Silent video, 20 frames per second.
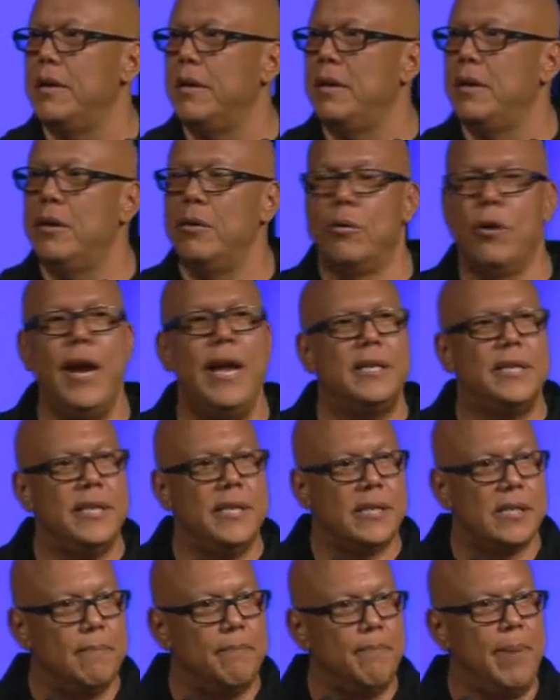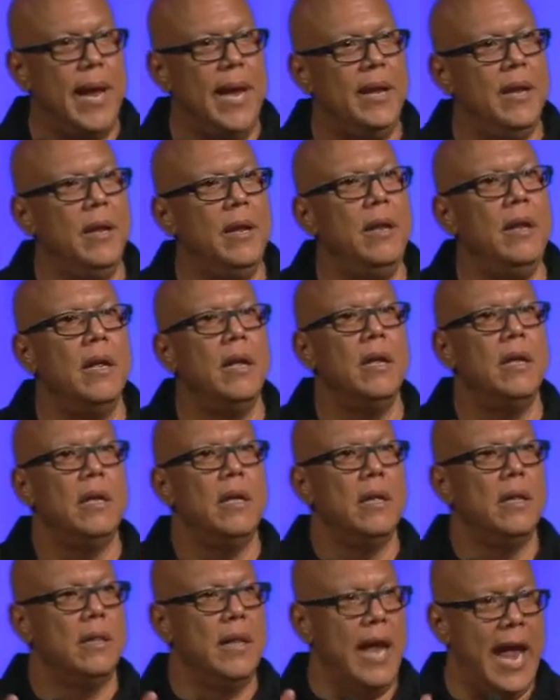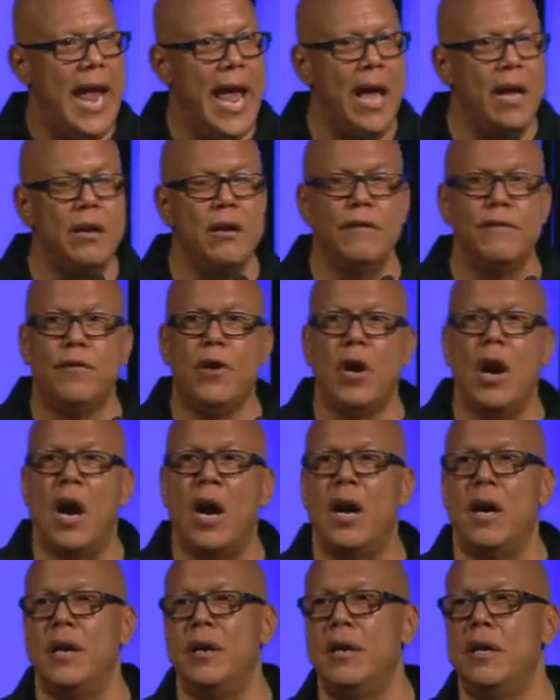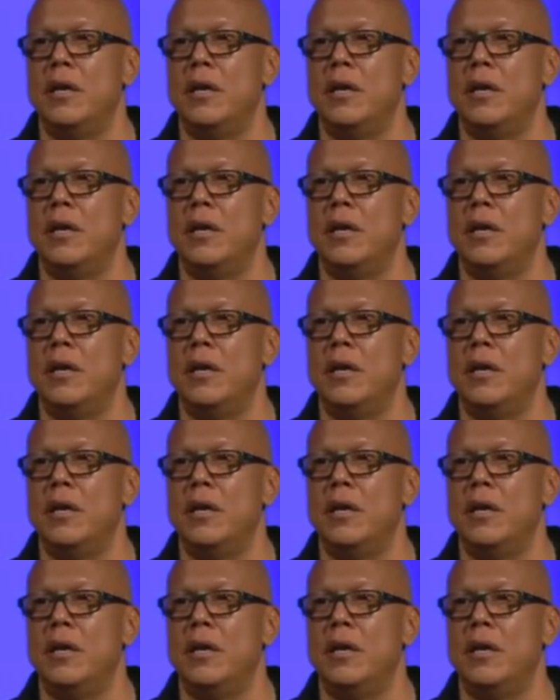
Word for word: we're anticipating the hand of God